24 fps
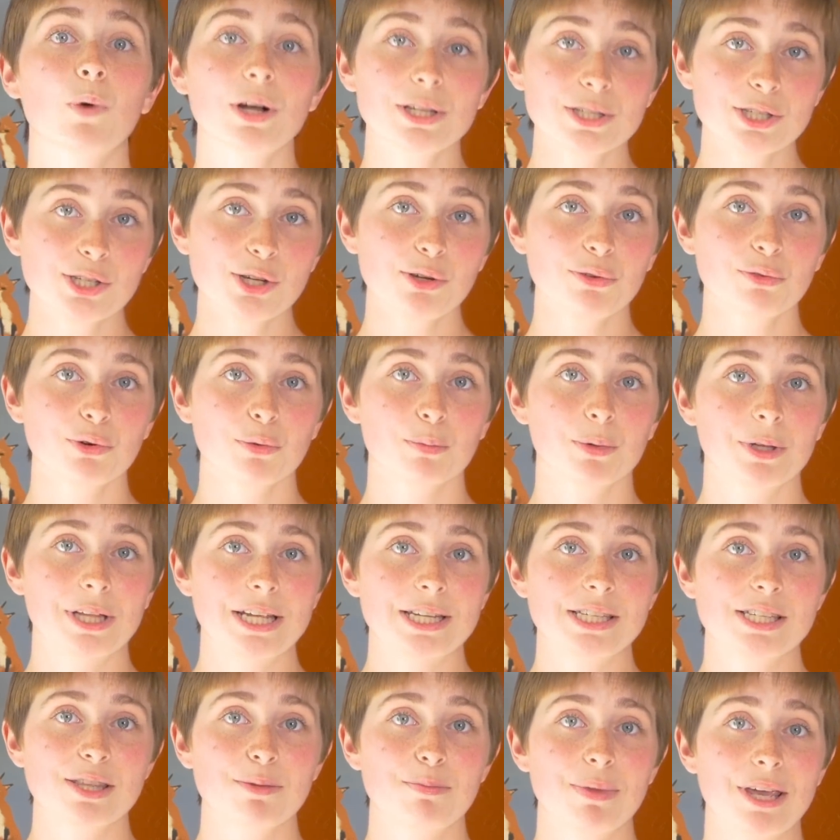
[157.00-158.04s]
Once you have
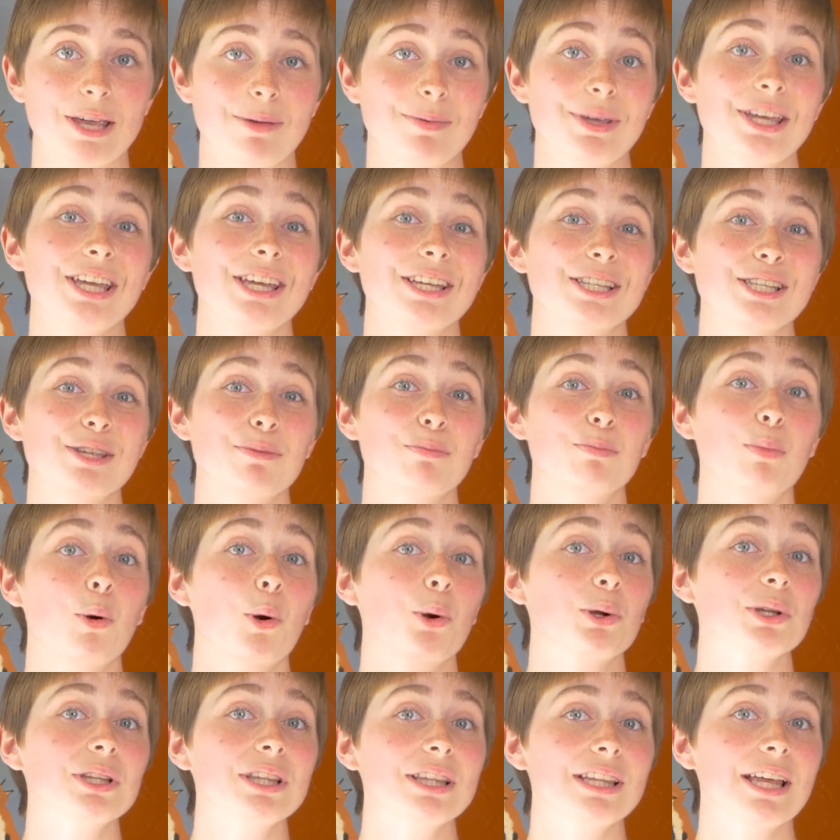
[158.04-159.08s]
replaced the baby, it's
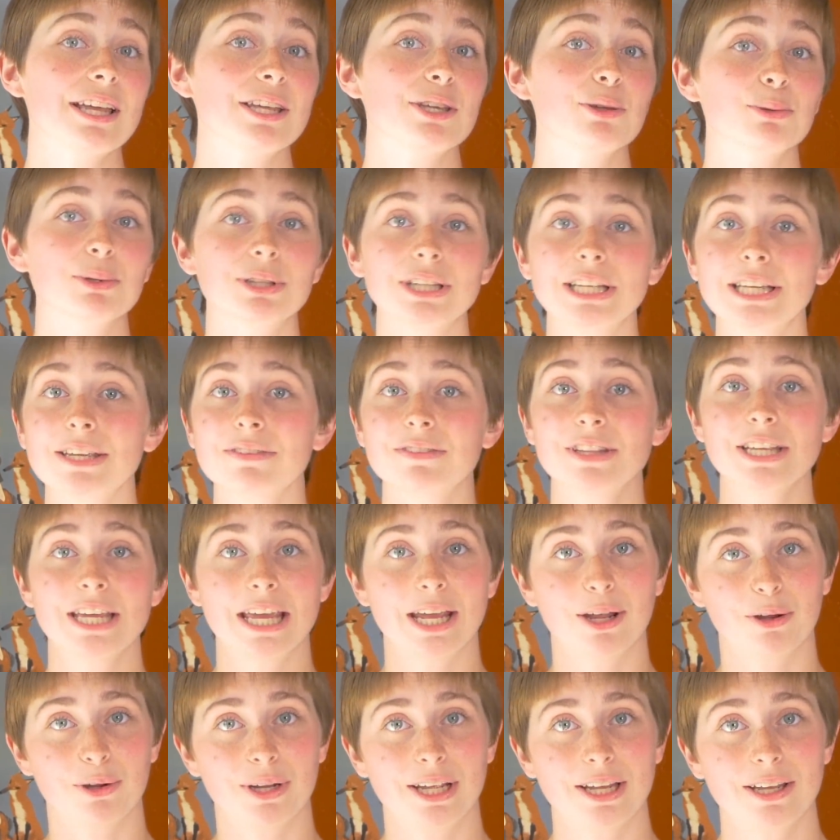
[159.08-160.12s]
important that you leave the
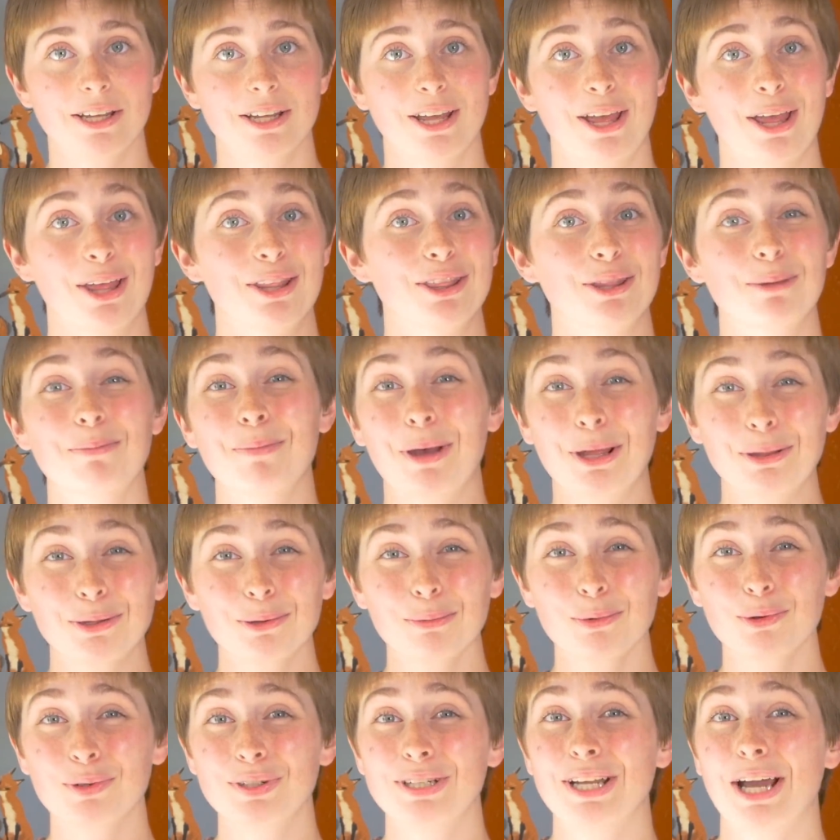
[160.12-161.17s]
area. The mother
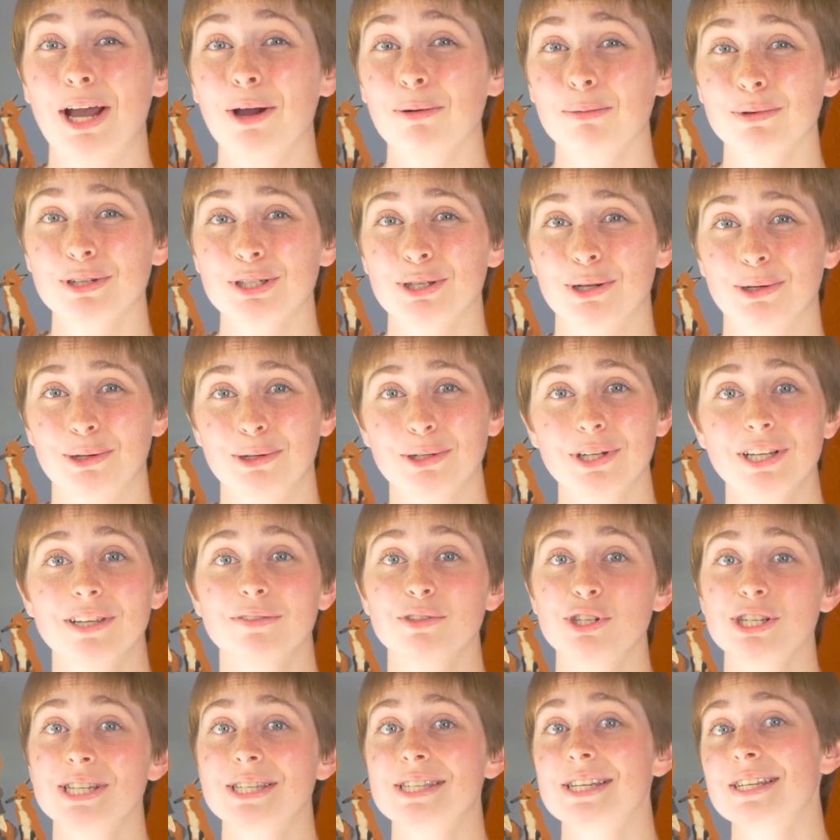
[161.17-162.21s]
will not return if
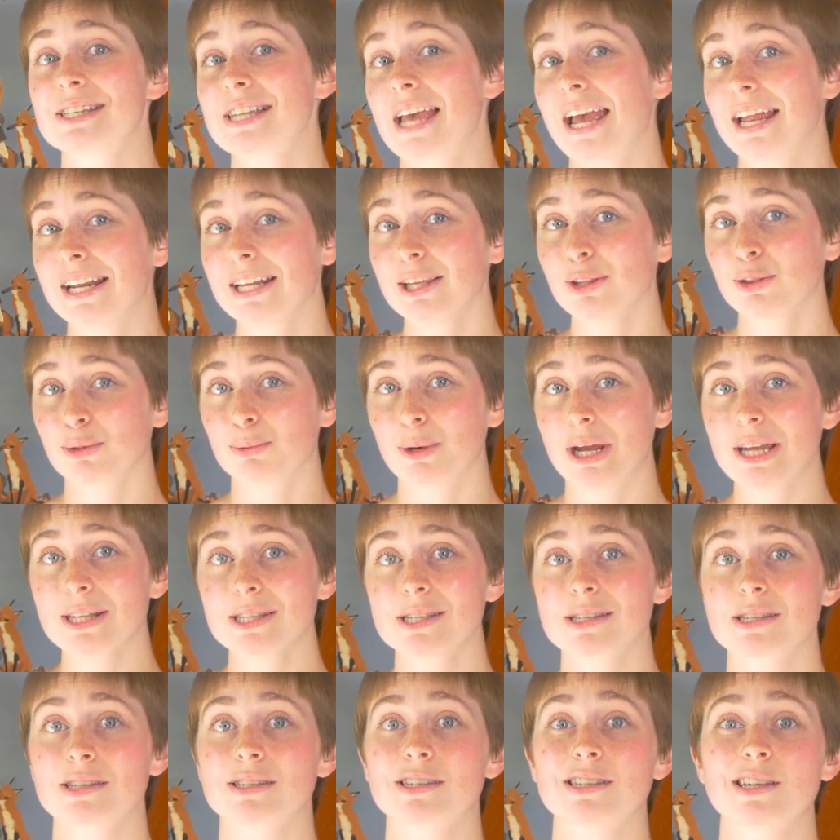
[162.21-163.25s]
she sees any
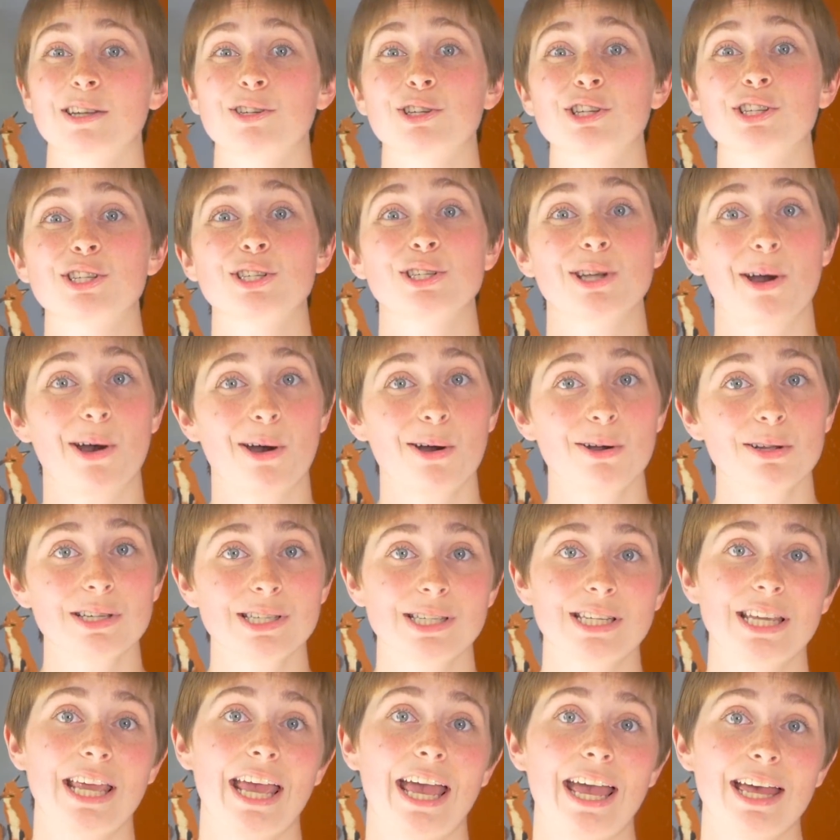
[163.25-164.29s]
threats such as
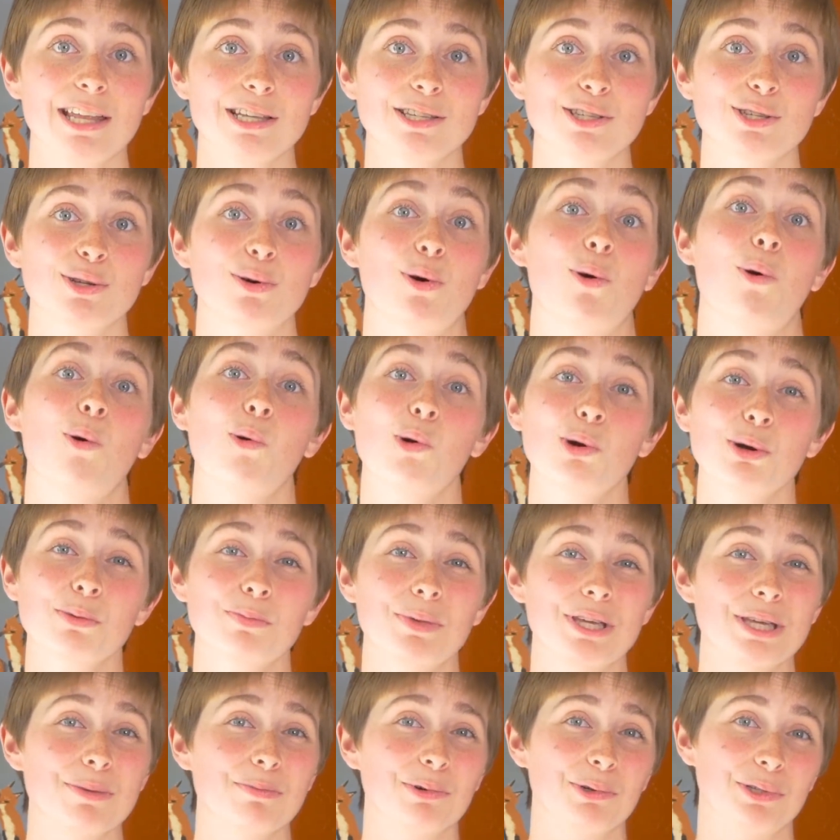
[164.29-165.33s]
dogs, cats, or
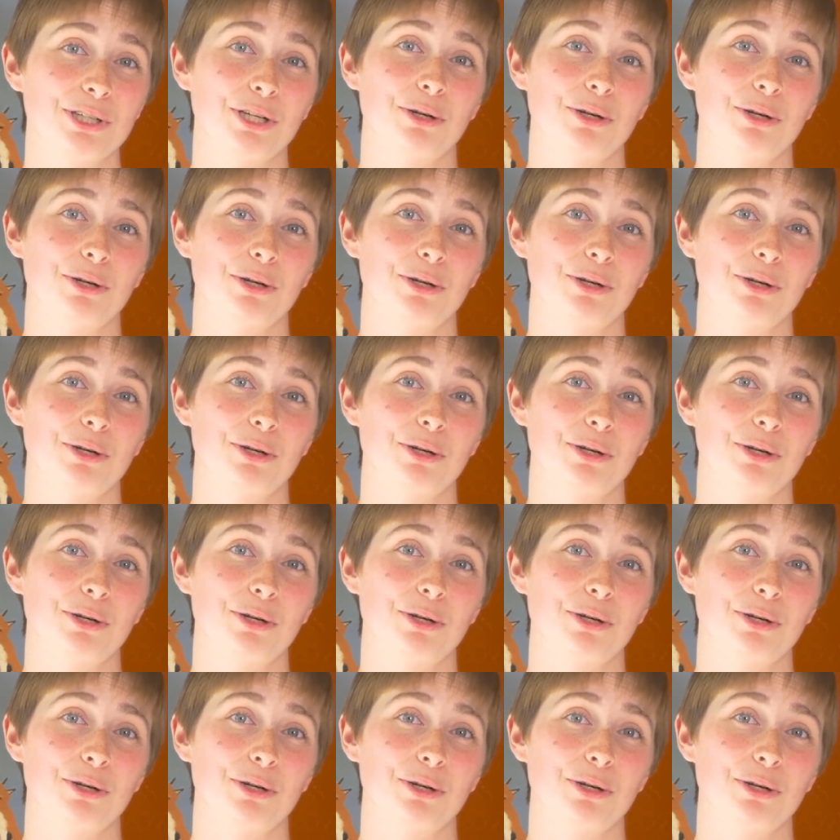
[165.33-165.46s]
people